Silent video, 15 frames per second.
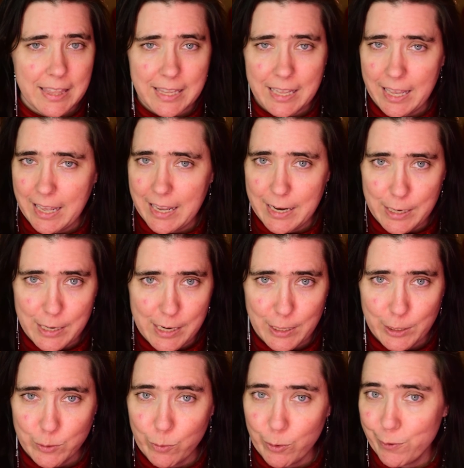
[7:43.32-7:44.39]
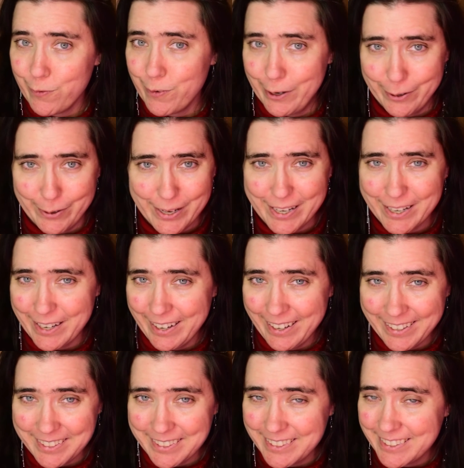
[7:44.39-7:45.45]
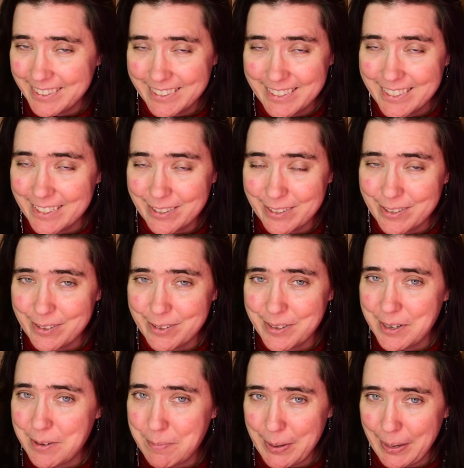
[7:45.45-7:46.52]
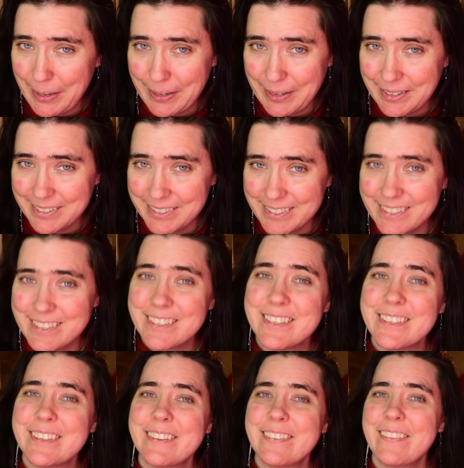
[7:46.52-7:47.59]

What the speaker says: The 80s were very kind to pears.